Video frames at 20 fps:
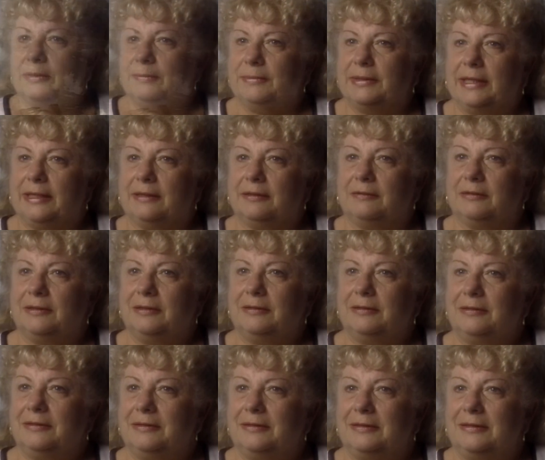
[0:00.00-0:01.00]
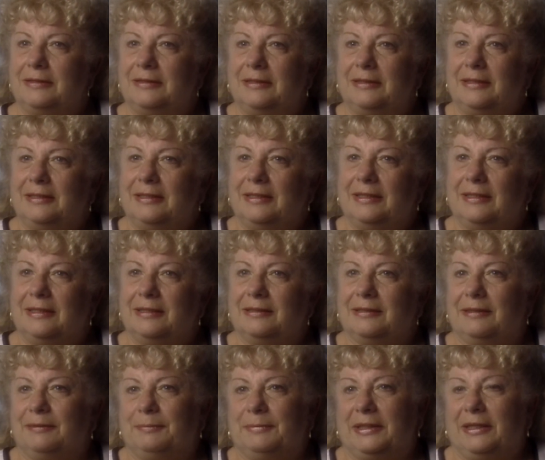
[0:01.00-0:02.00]
come down.
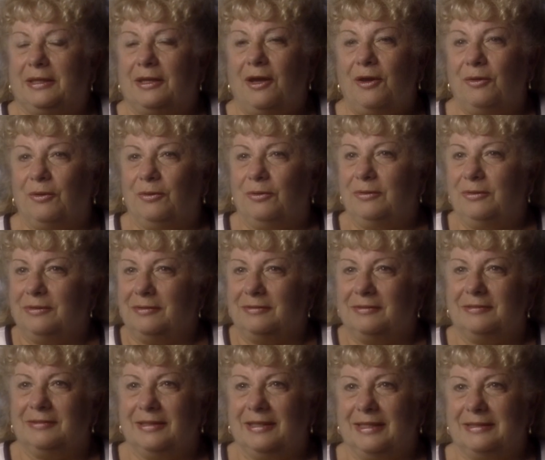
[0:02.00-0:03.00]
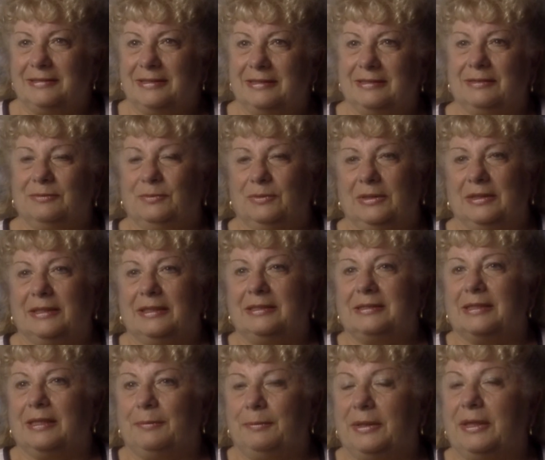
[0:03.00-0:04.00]
Let me know. I said, well,
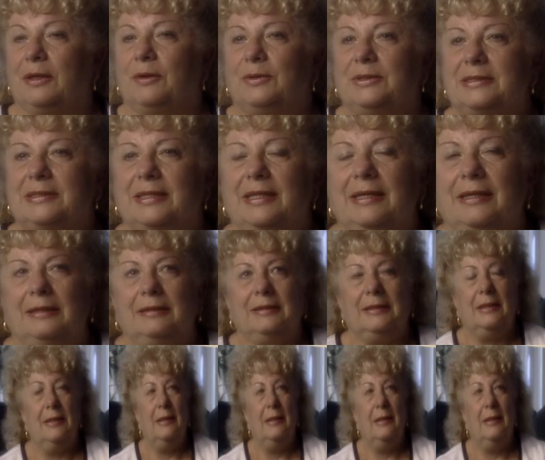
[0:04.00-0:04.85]
he's let me know he's there.